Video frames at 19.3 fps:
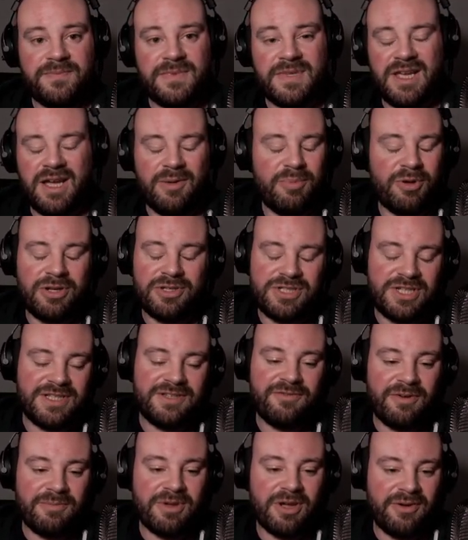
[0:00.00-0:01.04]
Apologies
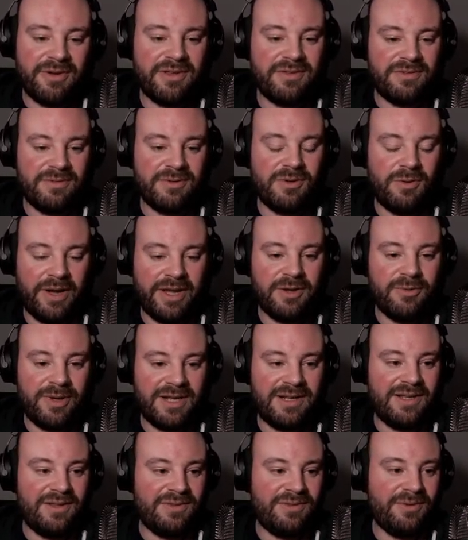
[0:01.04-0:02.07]
if I'm going quite
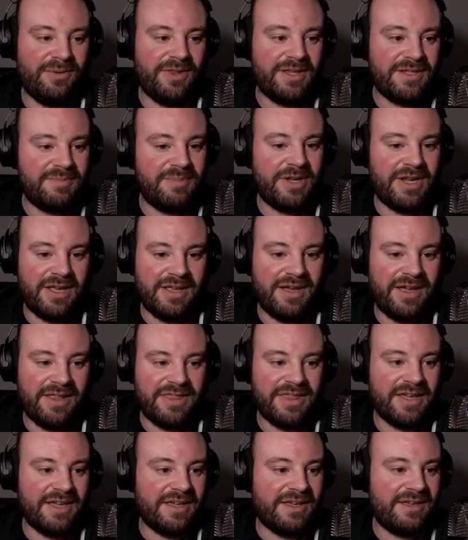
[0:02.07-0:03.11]
quickly through this, but I
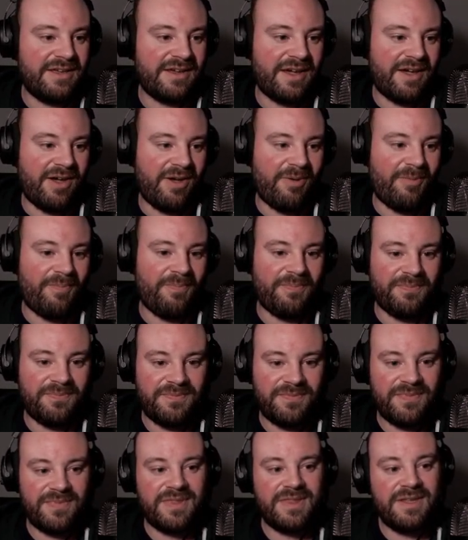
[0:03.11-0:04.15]
think
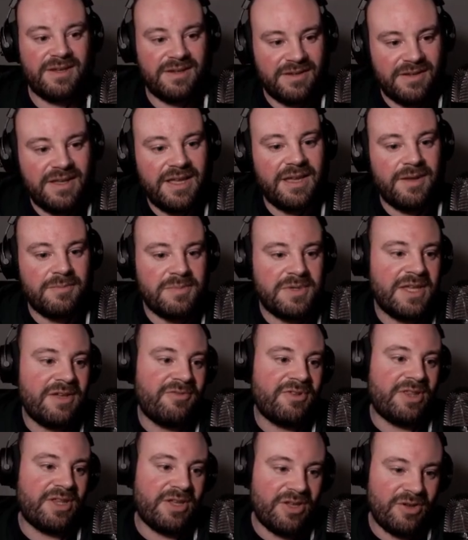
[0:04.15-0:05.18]

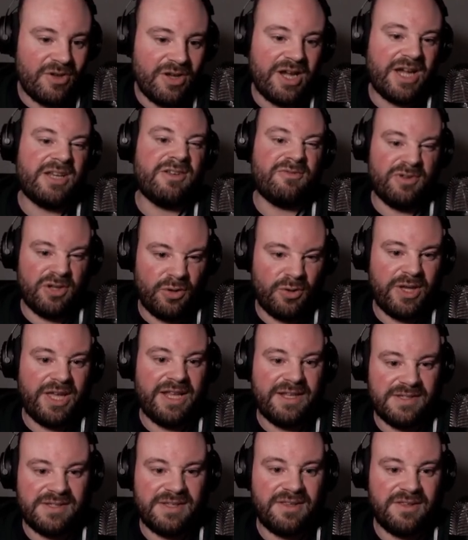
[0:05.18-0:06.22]
given that you can kind of look
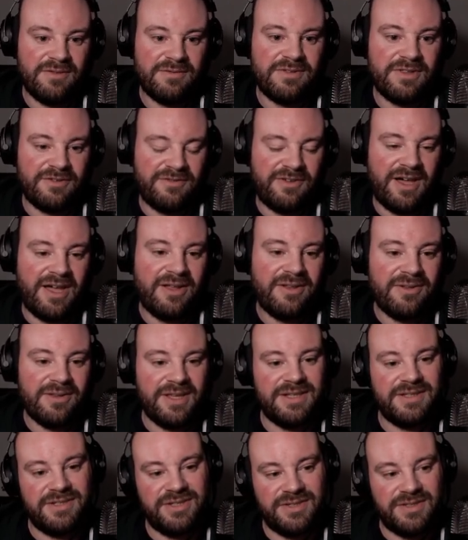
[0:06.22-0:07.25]
into the file,
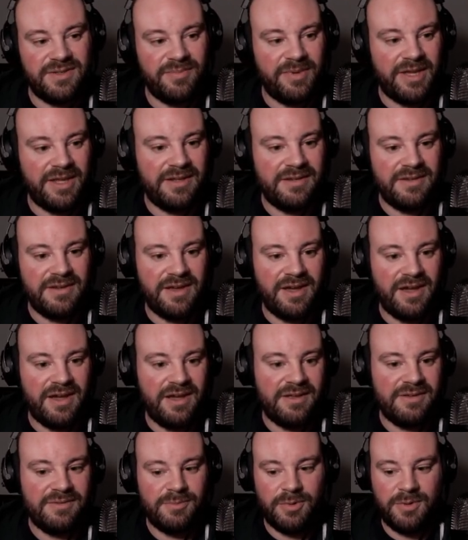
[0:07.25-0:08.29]
it's just a bit.
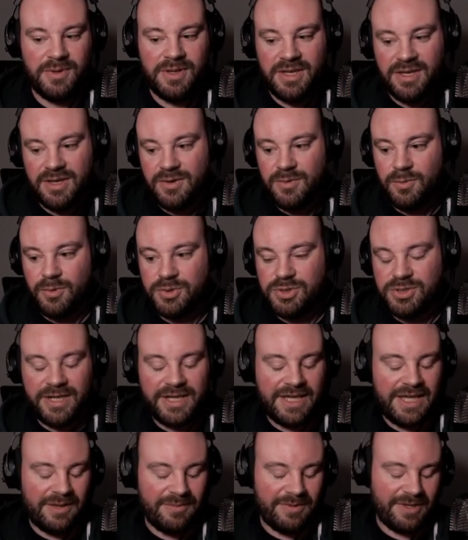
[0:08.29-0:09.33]
We'll try
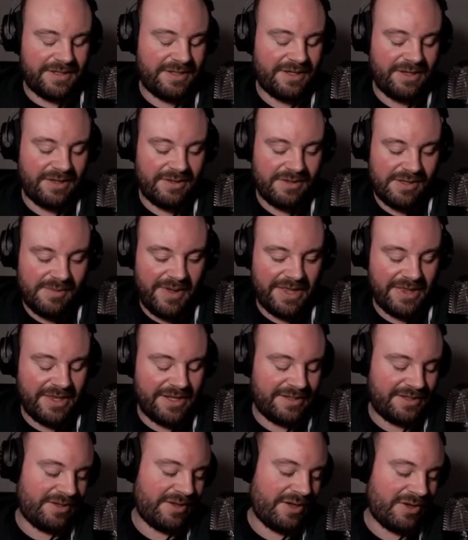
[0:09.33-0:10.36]
and keep this make
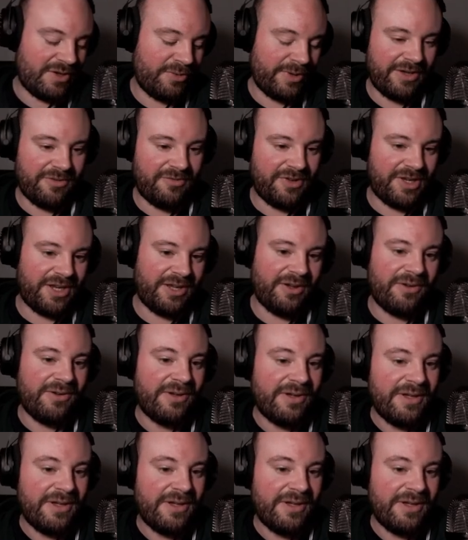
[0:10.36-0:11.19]
this a quicker video.